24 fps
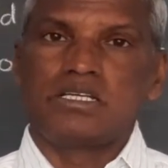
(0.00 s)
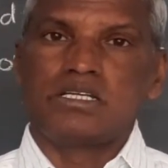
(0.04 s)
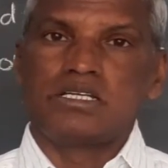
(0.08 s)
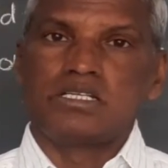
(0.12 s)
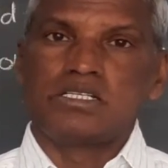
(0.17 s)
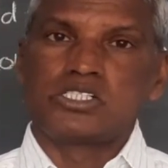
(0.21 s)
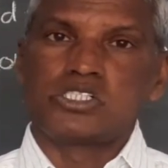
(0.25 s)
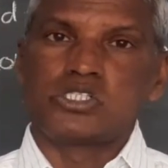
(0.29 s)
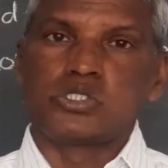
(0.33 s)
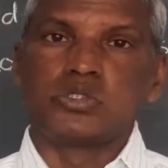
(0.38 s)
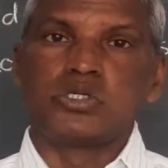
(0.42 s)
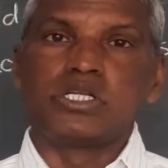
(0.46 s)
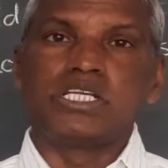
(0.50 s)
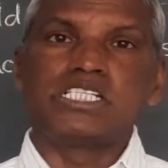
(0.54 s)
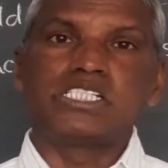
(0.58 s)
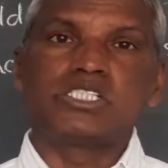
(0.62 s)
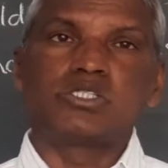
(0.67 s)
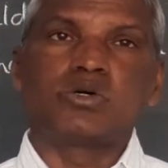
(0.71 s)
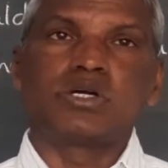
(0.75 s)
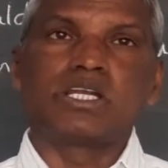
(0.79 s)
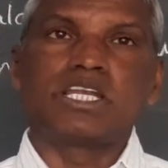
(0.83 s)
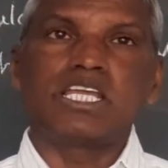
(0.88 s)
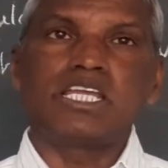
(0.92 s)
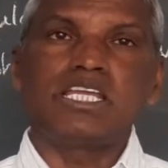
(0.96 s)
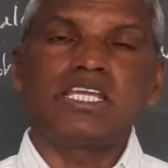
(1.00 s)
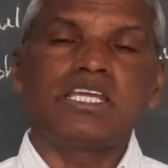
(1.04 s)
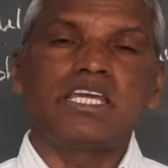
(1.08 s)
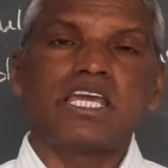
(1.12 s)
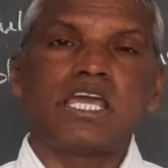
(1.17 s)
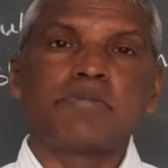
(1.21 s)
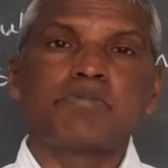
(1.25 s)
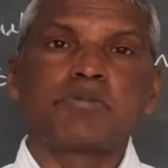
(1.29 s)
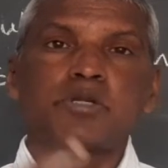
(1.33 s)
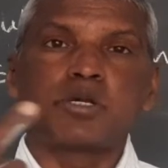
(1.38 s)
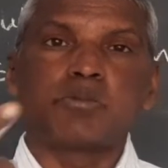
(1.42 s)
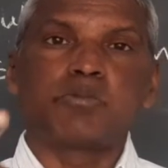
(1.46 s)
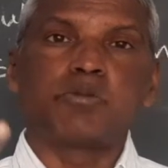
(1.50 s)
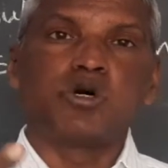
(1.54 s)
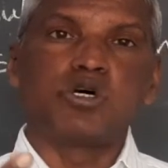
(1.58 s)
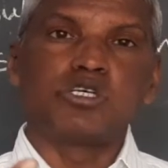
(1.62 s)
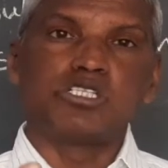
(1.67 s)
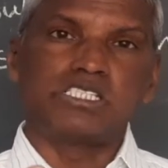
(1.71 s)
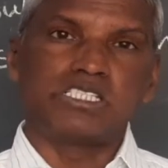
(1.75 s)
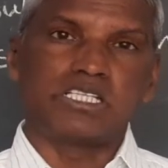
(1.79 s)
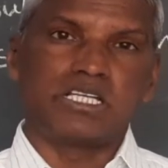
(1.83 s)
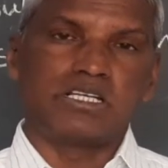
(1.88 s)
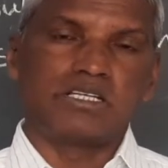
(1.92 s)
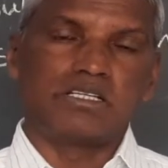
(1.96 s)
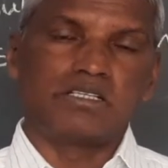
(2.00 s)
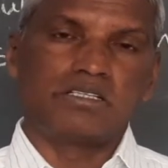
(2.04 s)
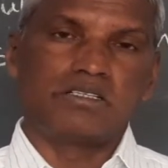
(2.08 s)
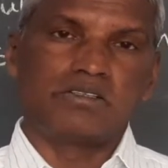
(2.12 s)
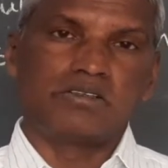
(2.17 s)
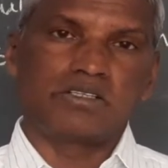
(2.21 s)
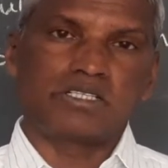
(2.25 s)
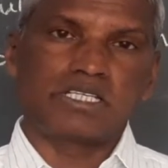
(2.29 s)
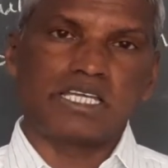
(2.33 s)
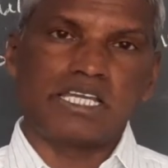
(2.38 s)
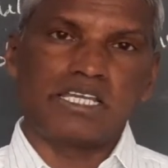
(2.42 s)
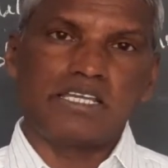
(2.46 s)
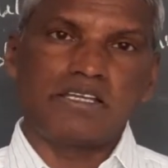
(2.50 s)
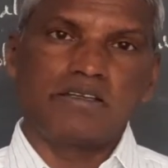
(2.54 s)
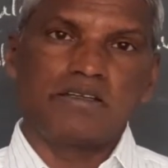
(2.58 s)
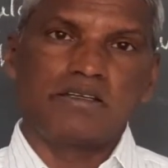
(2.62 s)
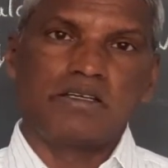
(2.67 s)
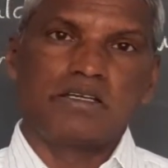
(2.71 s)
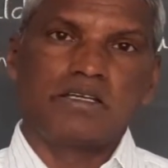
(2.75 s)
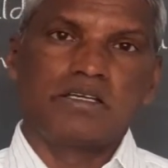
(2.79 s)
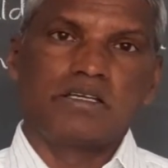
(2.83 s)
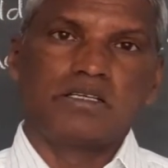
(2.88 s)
Should is only a proposal. Okay?